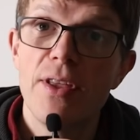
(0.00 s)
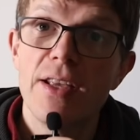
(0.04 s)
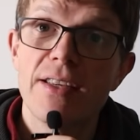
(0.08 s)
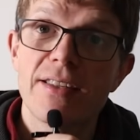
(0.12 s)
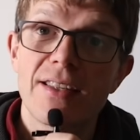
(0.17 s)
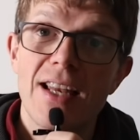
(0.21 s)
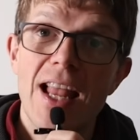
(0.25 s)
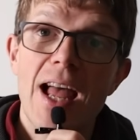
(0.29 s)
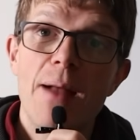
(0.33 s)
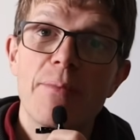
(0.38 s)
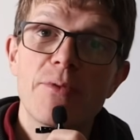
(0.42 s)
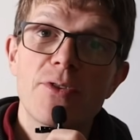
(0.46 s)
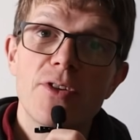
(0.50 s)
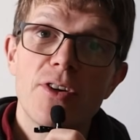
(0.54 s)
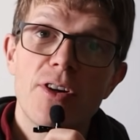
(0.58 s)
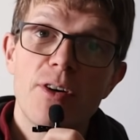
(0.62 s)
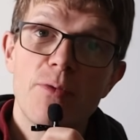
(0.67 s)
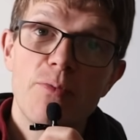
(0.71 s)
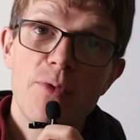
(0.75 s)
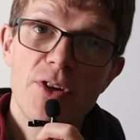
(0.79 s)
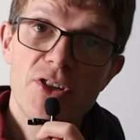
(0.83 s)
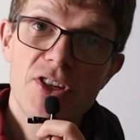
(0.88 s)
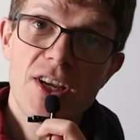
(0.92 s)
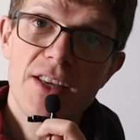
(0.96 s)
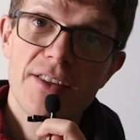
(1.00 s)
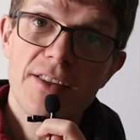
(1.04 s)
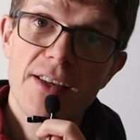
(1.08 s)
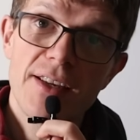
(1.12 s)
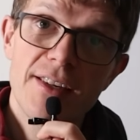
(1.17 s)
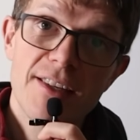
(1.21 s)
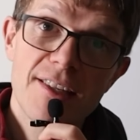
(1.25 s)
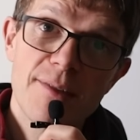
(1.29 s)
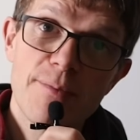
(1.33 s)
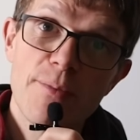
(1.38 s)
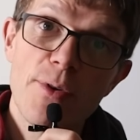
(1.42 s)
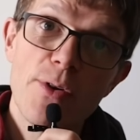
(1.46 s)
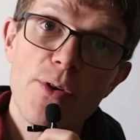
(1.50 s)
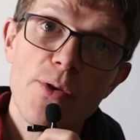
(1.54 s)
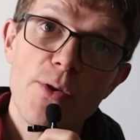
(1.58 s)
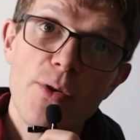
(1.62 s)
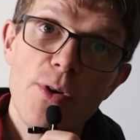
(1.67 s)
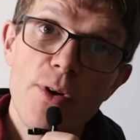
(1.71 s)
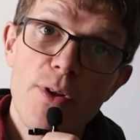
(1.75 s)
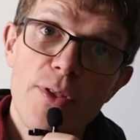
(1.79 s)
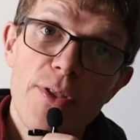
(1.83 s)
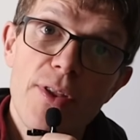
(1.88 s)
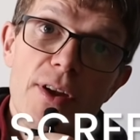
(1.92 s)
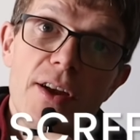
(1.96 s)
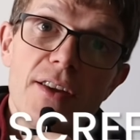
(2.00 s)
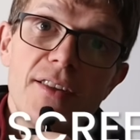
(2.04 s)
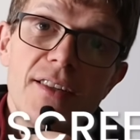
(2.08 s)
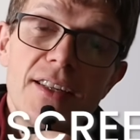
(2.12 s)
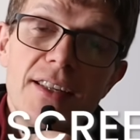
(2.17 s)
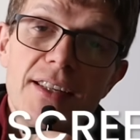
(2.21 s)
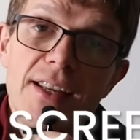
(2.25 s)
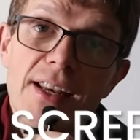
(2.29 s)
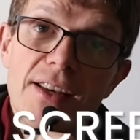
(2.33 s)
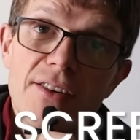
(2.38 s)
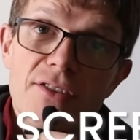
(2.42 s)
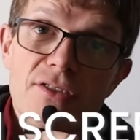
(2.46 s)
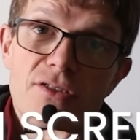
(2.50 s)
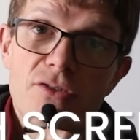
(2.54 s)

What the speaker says: this laptop, which has a small 13-inch